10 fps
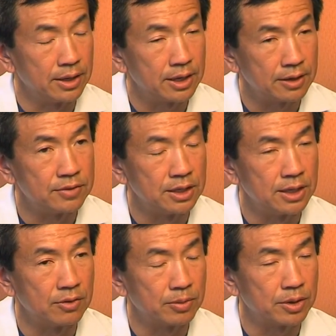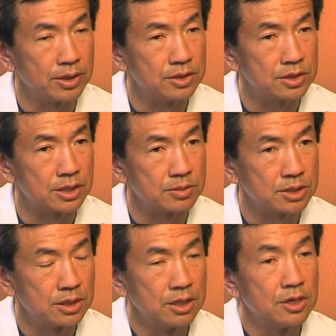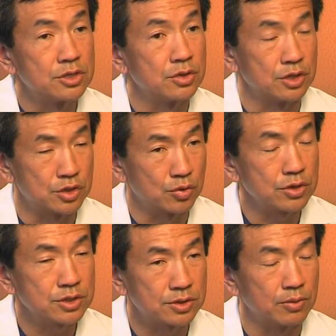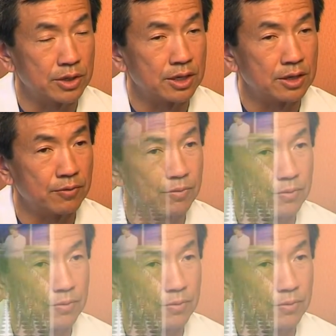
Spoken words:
they have DNA repair enzymes. So the source that we get them